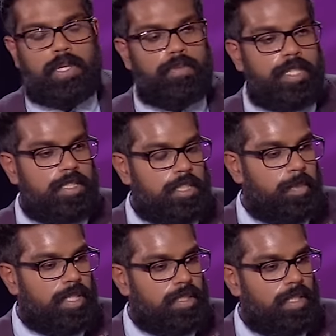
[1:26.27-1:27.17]
one reason is
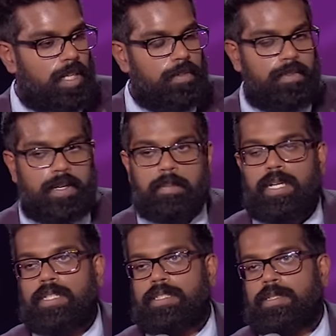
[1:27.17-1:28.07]
because I love her very
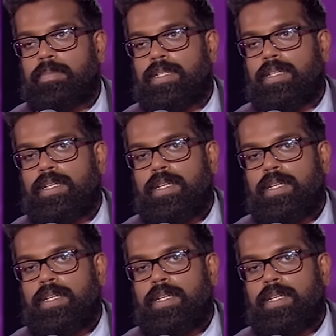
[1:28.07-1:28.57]
much, but